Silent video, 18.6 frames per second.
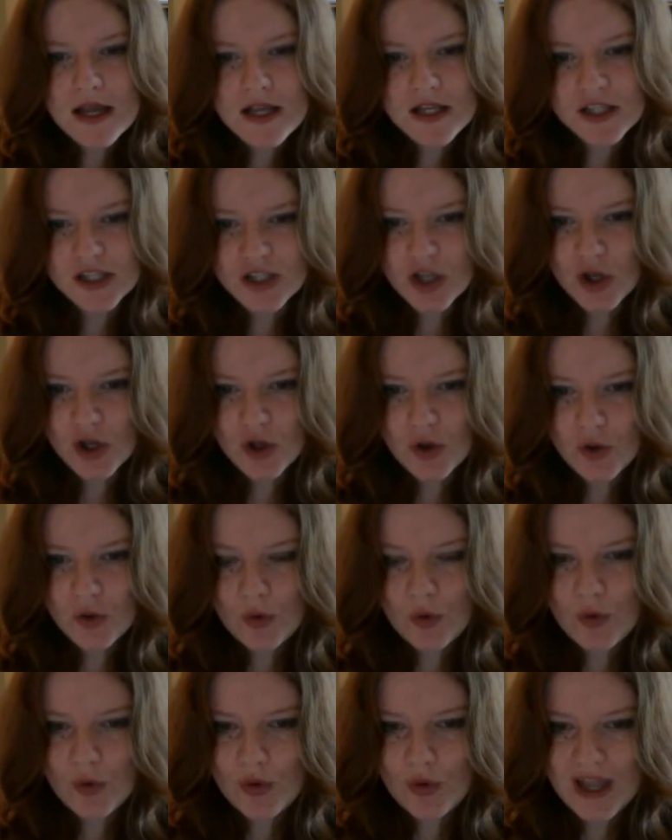
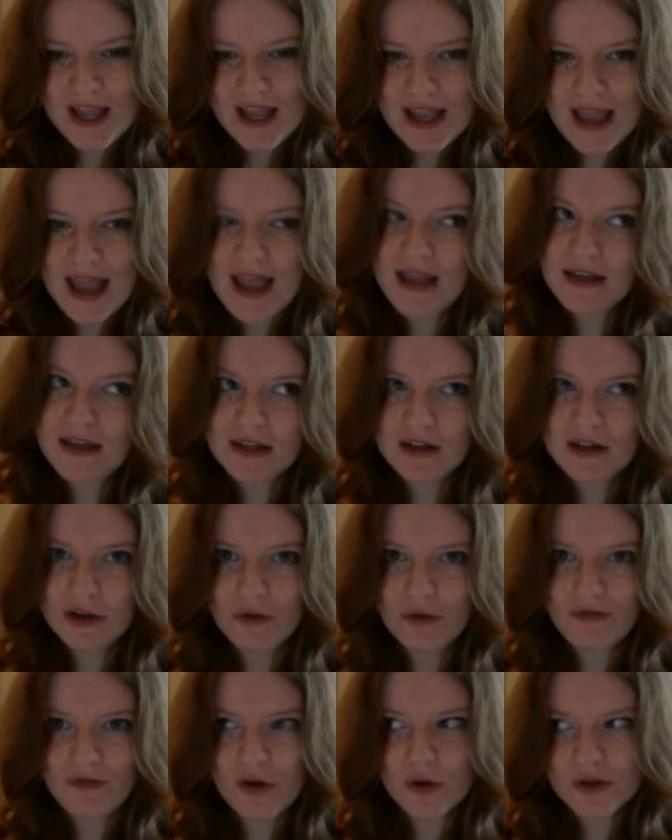So, and you
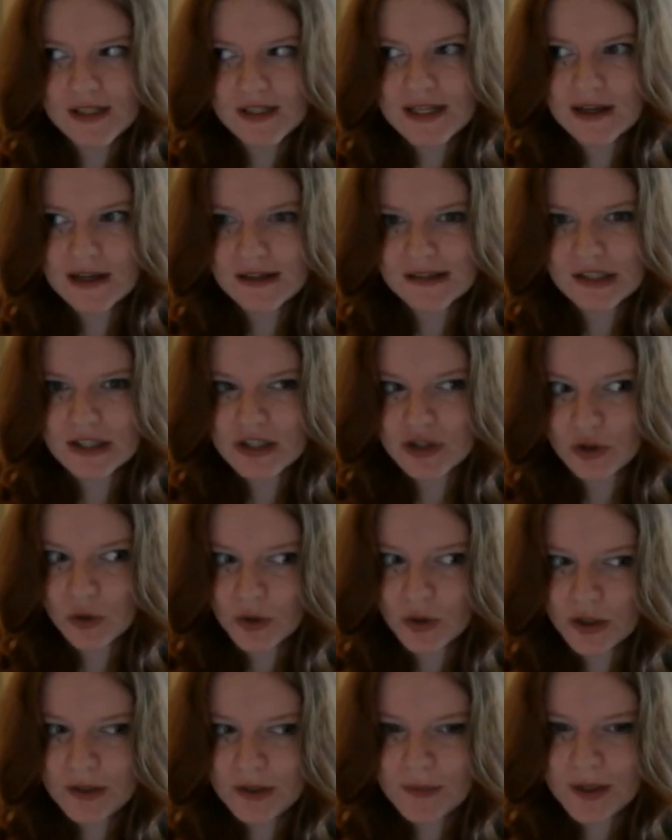know, focusing on the
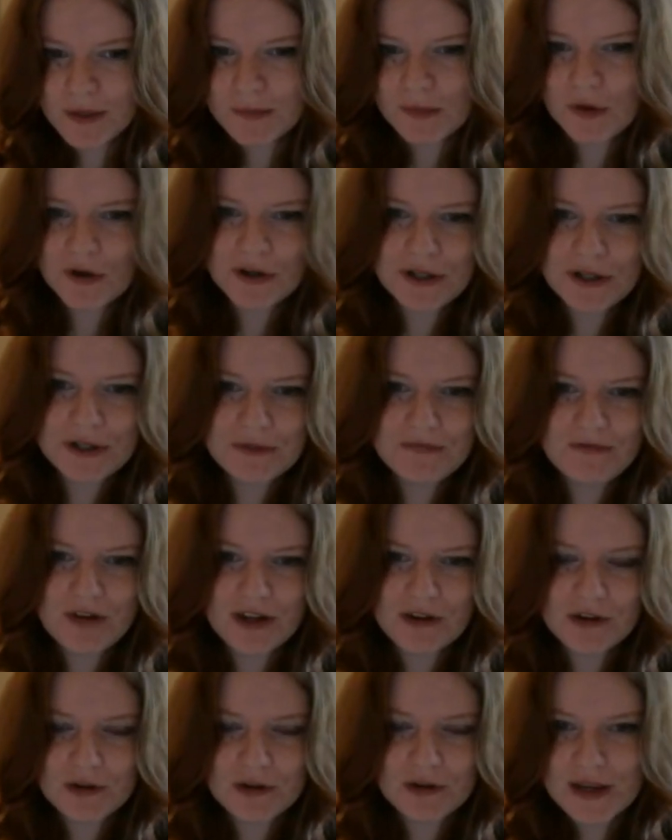story a bit more,
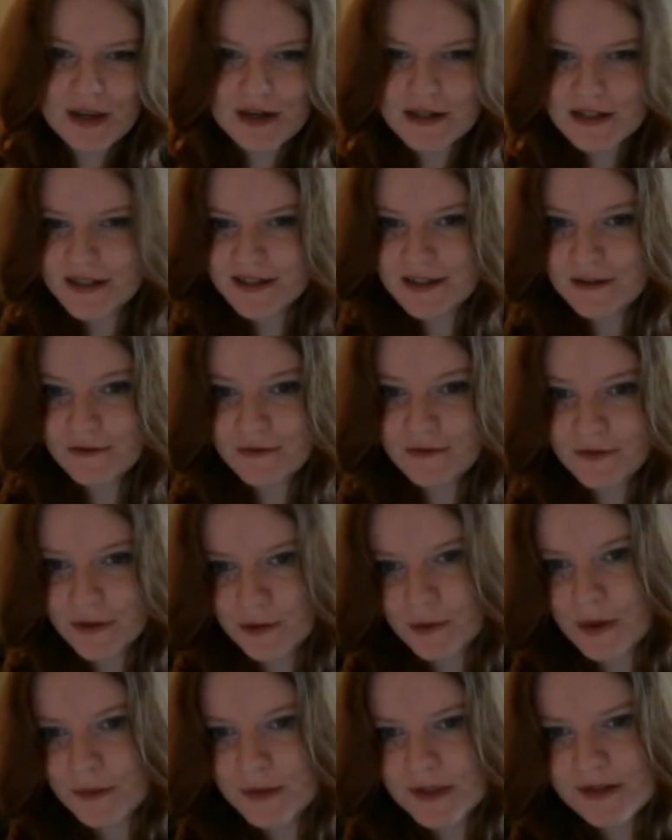rather than just a few
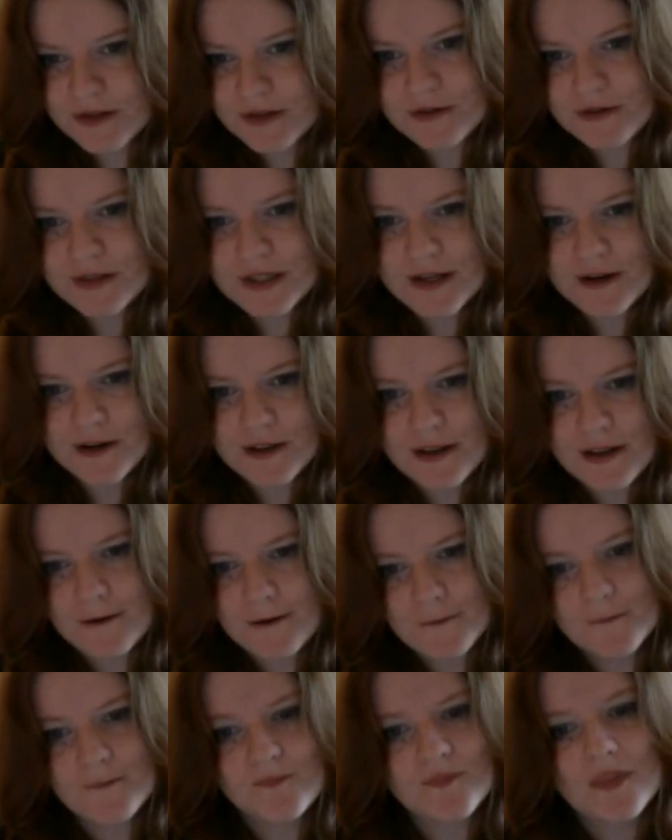episodes here and there.
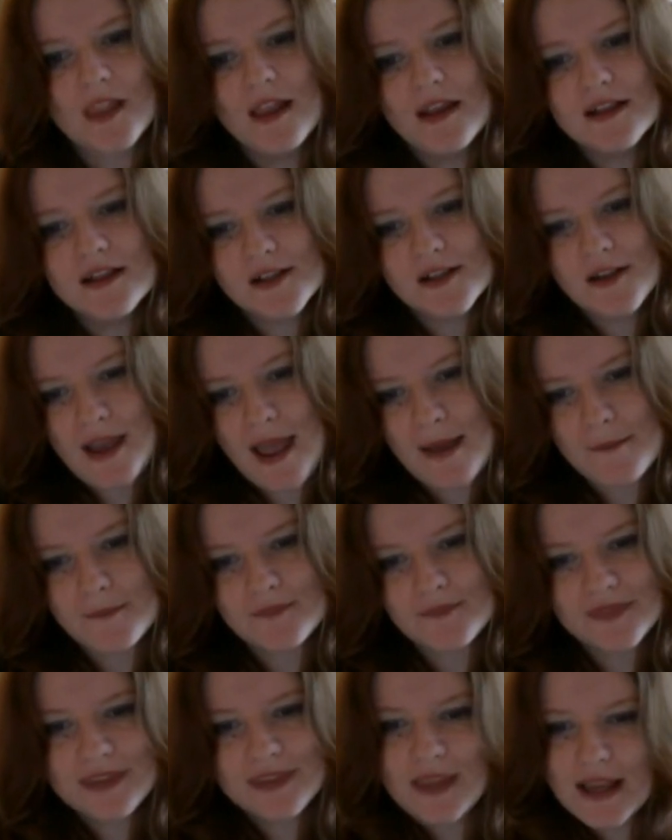So
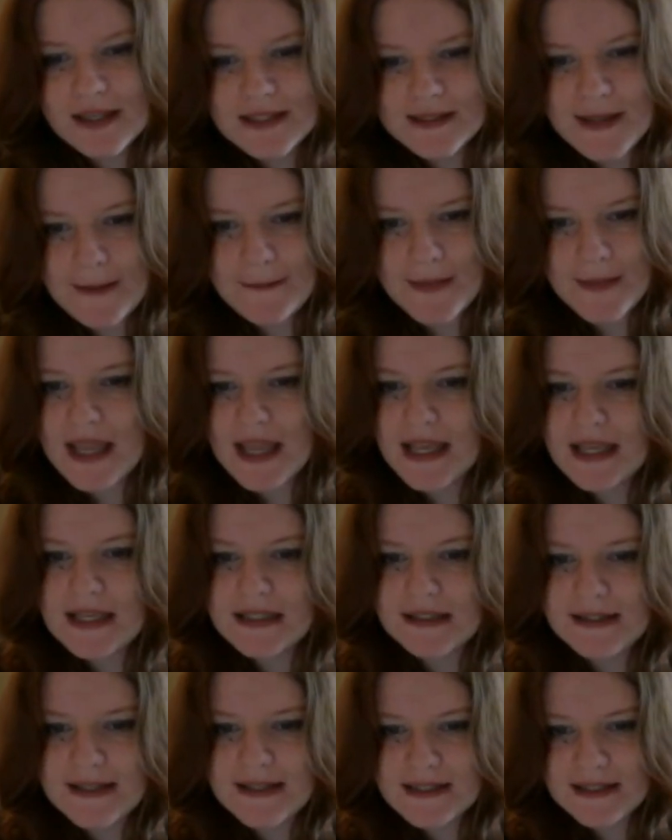yeah, next step
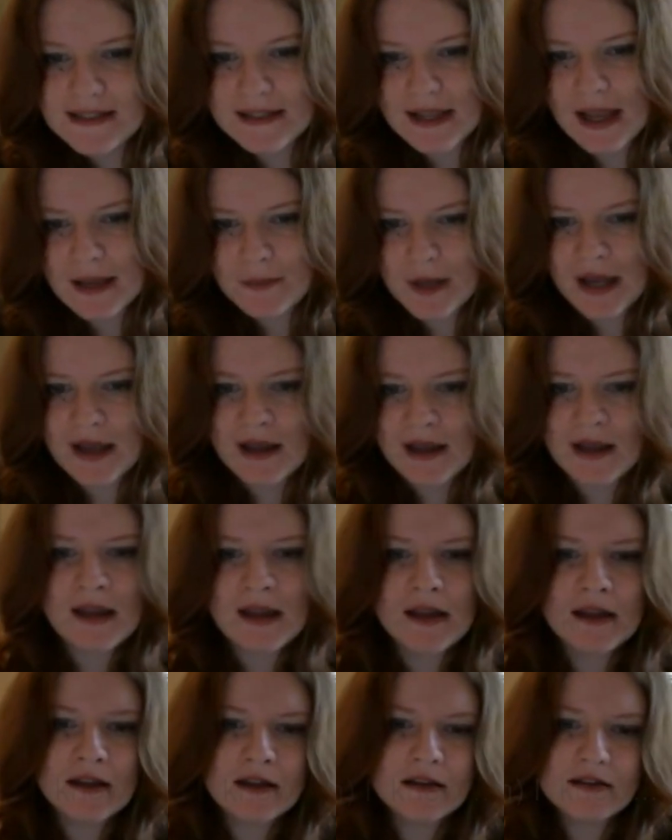is the Sky
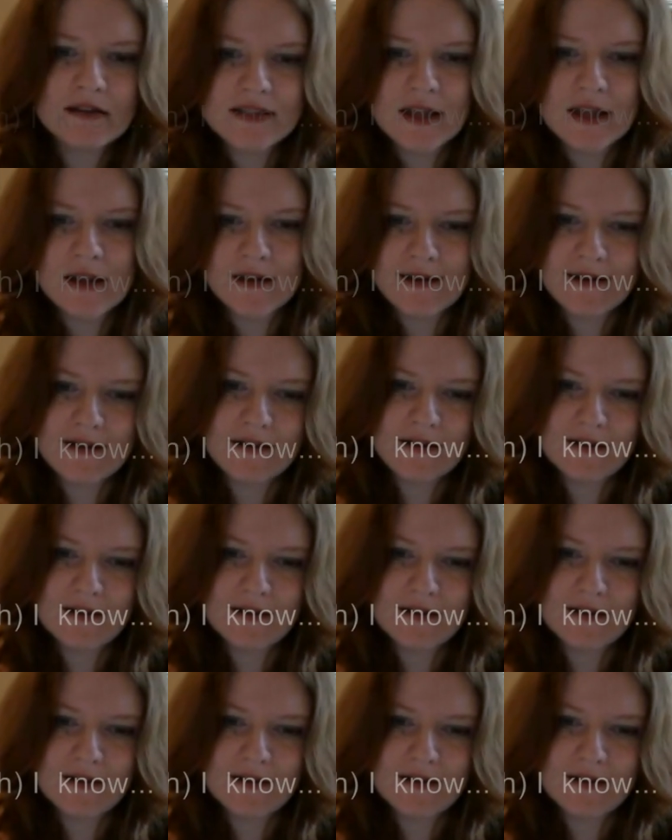Pie Saga.